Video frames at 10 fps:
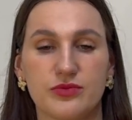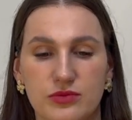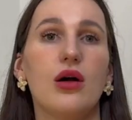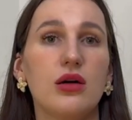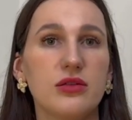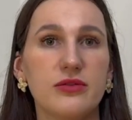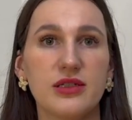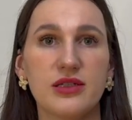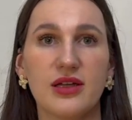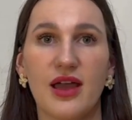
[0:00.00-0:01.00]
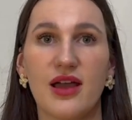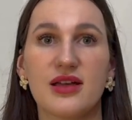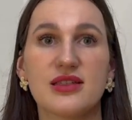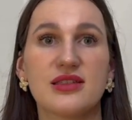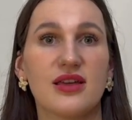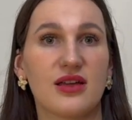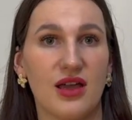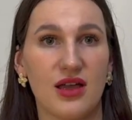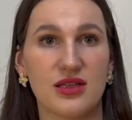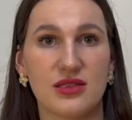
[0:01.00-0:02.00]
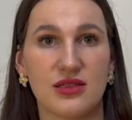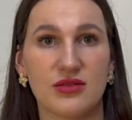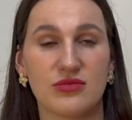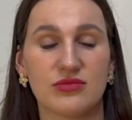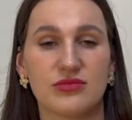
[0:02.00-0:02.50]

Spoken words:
Oliver has a cousin.